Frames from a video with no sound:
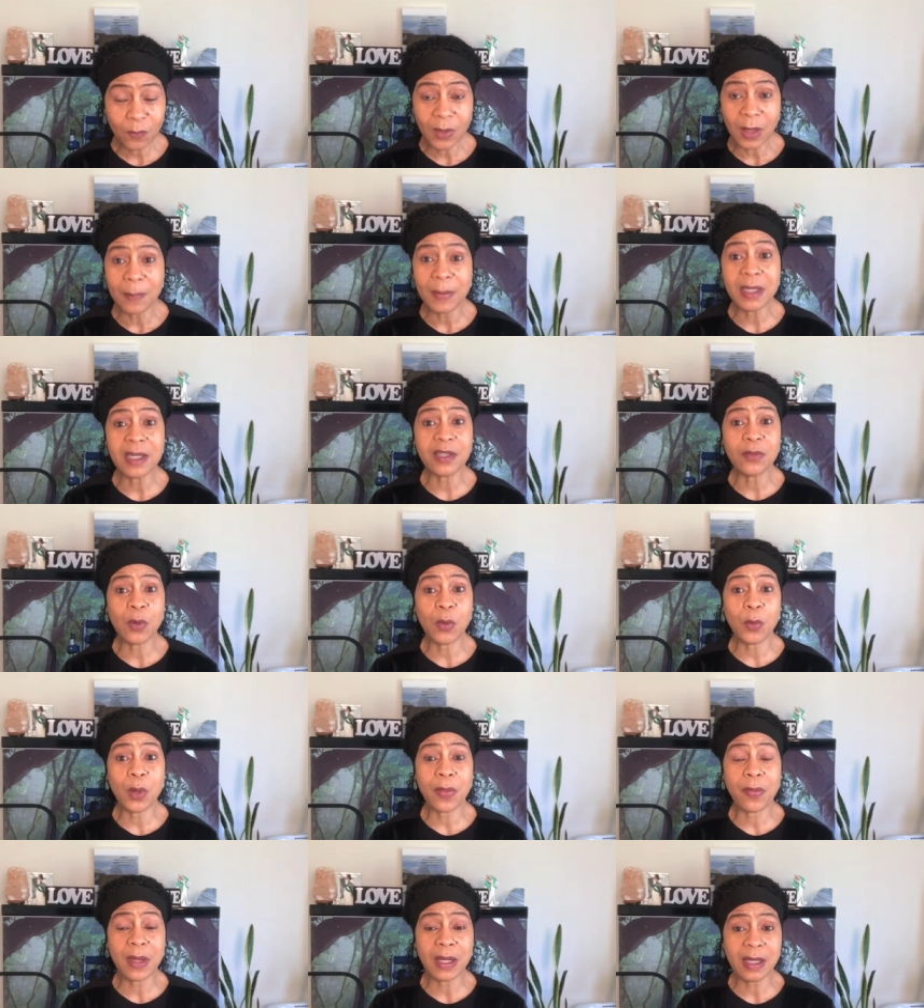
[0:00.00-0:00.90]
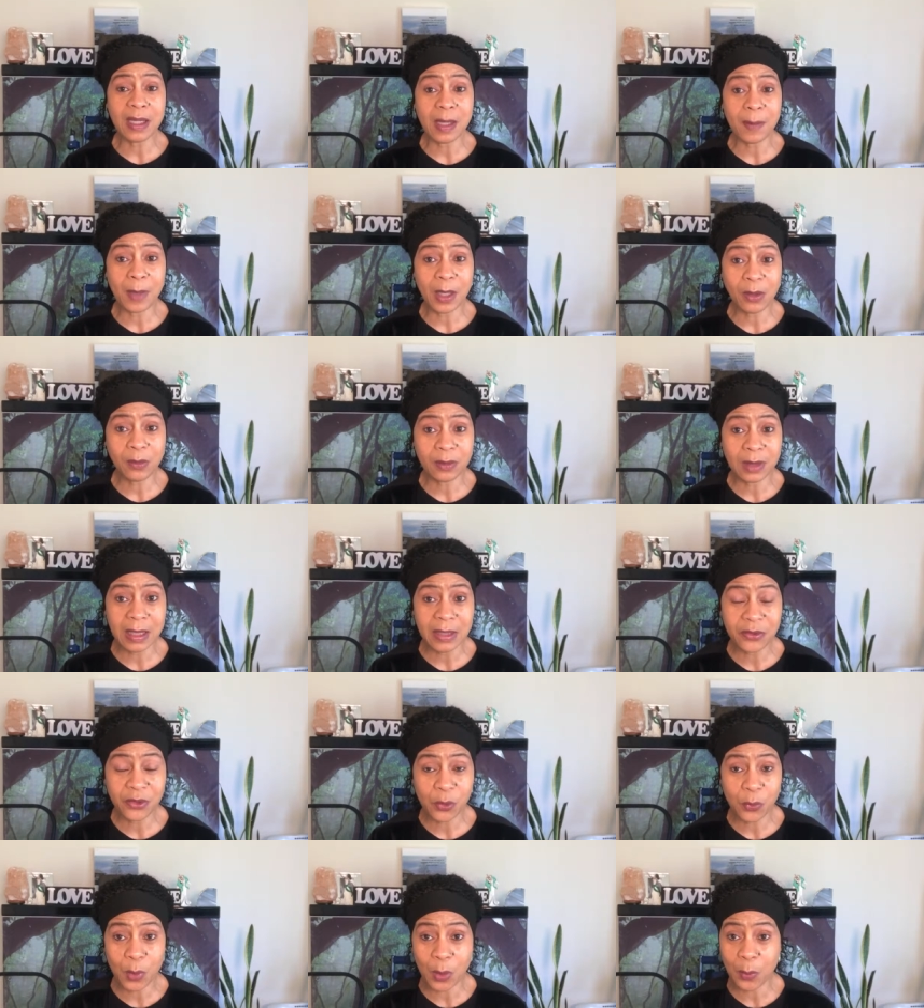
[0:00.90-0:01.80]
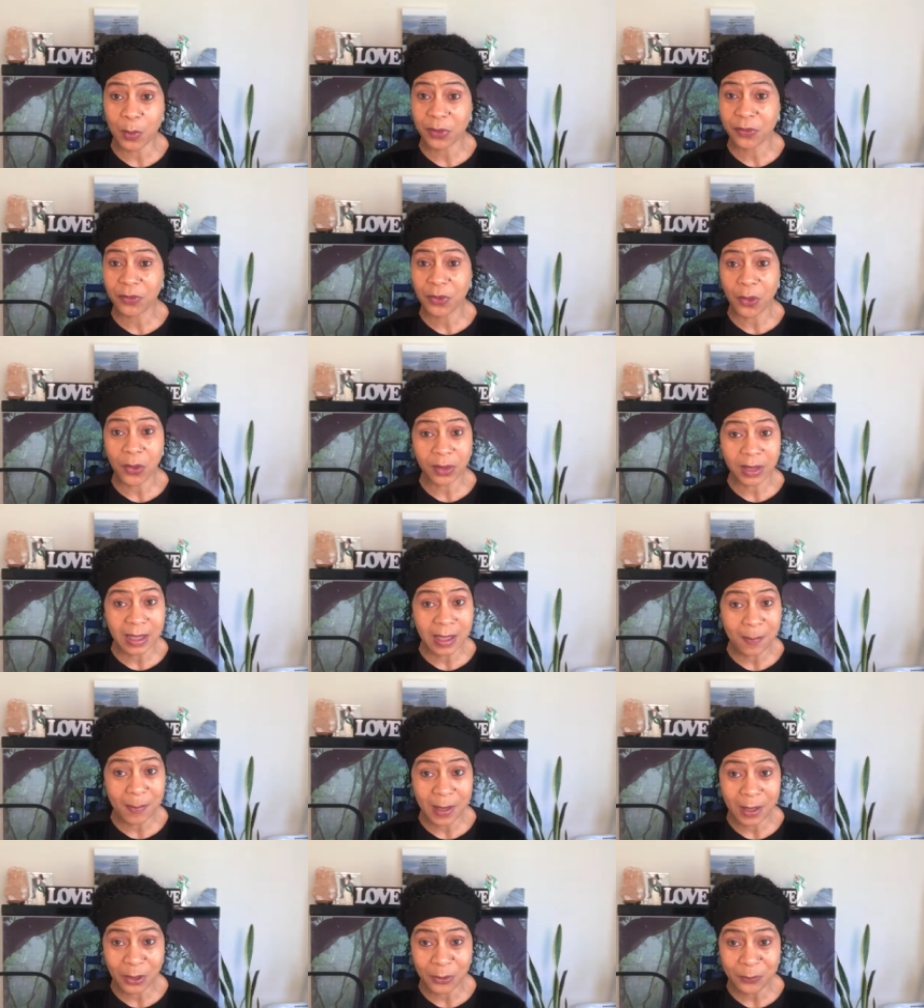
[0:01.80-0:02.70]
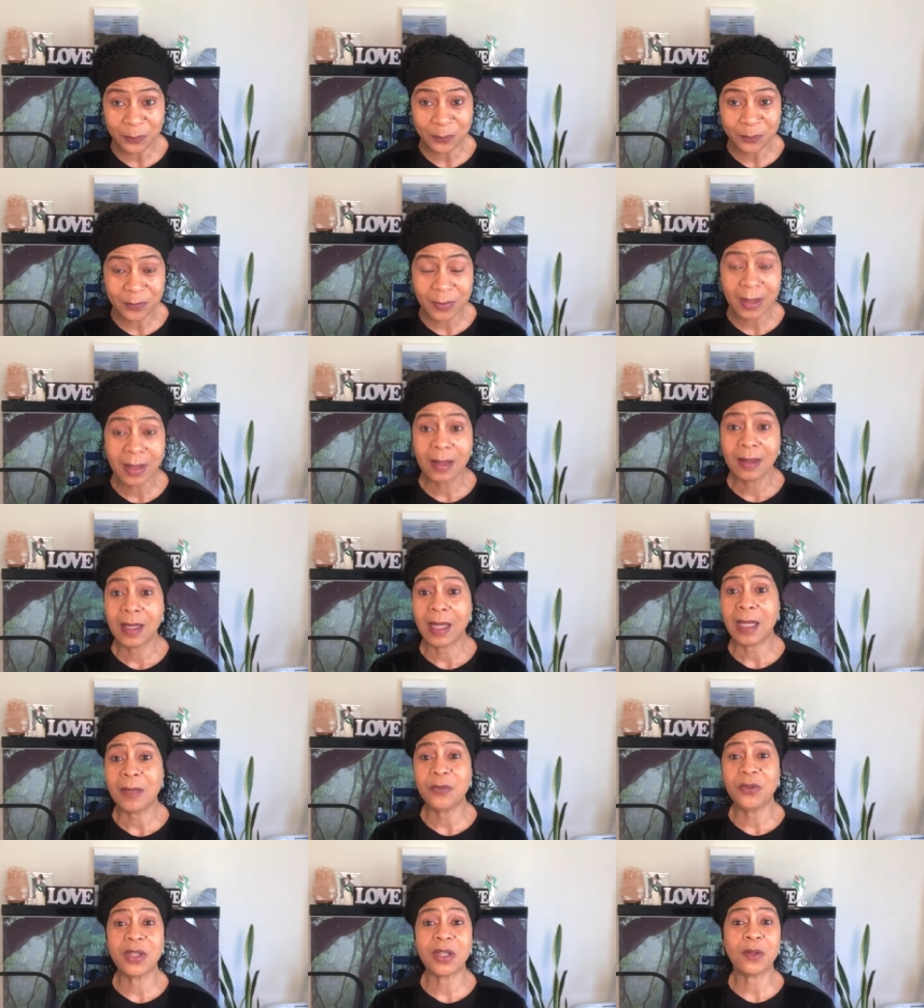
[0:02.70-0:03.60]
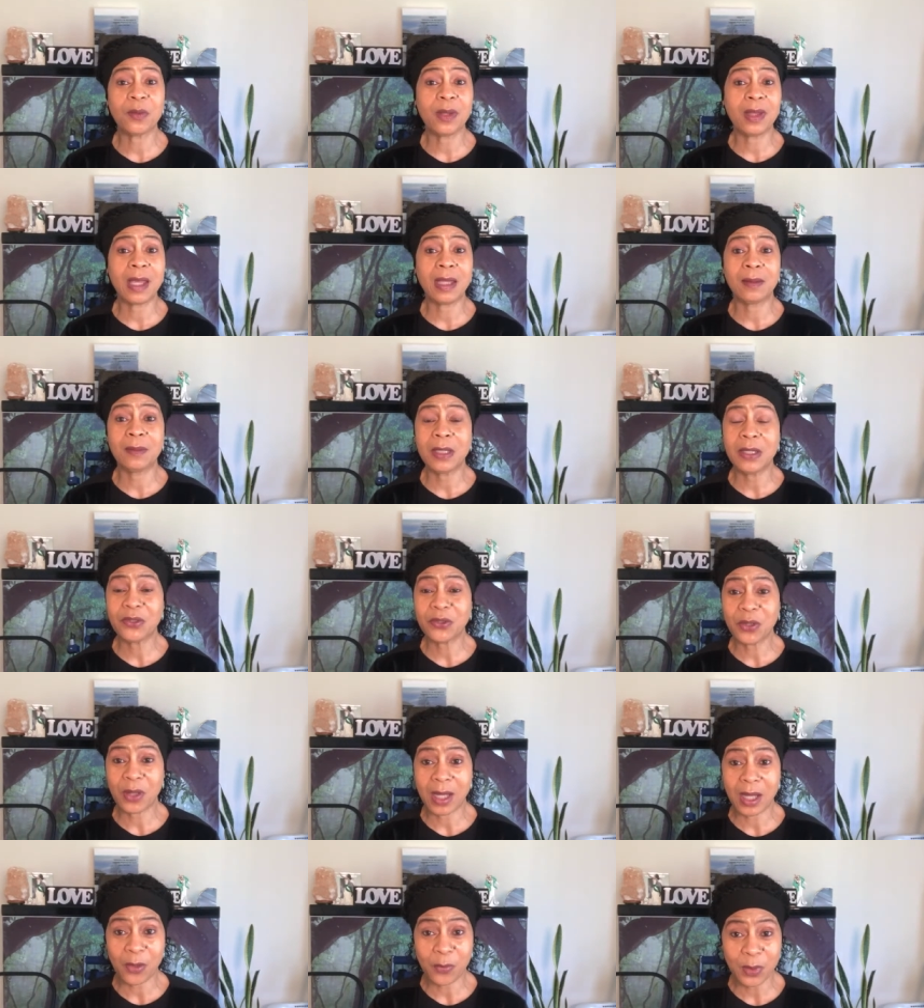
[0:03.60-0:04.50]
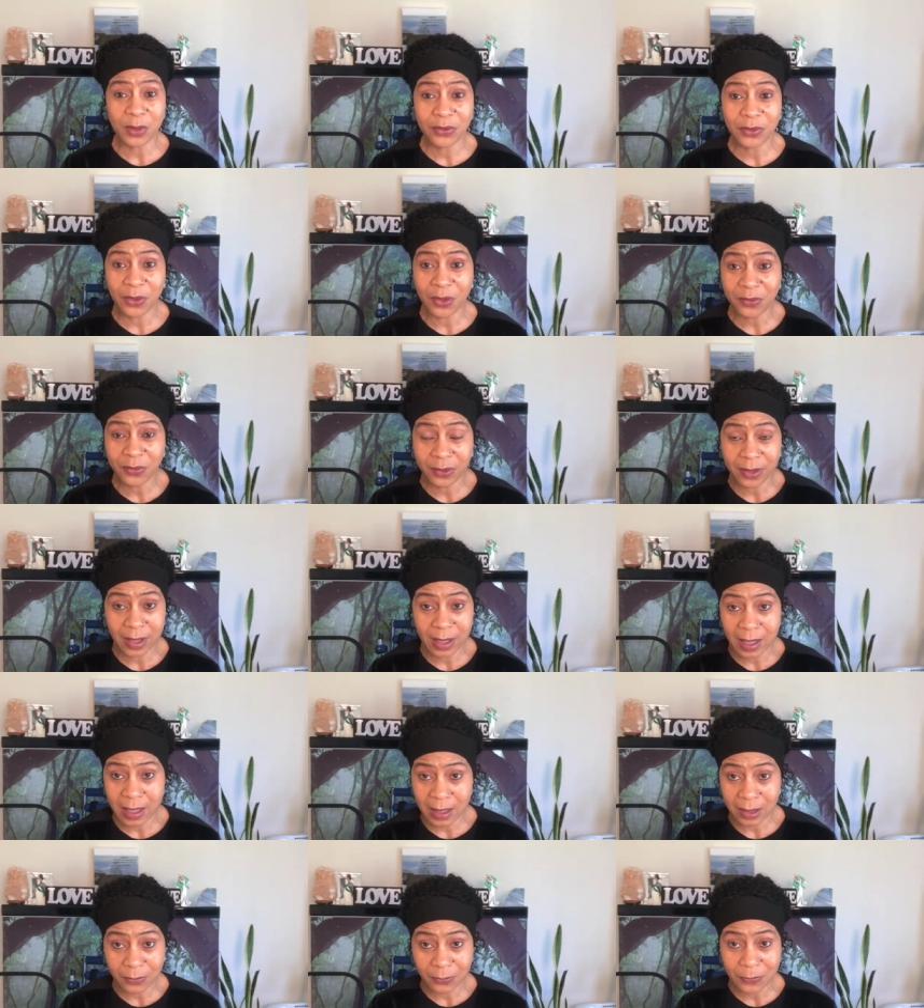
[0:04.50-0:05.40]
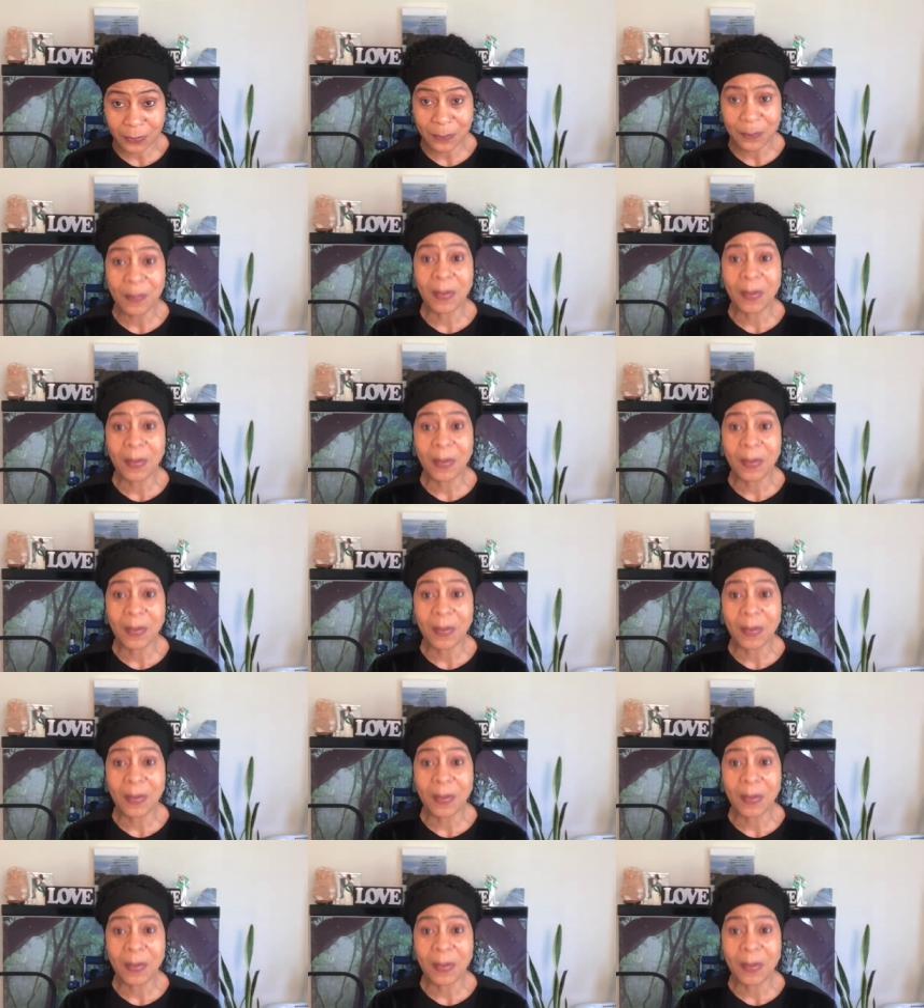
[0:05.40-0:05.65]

because what we're thinking about leads to what we're talking about, and generally that leads to how we start to act.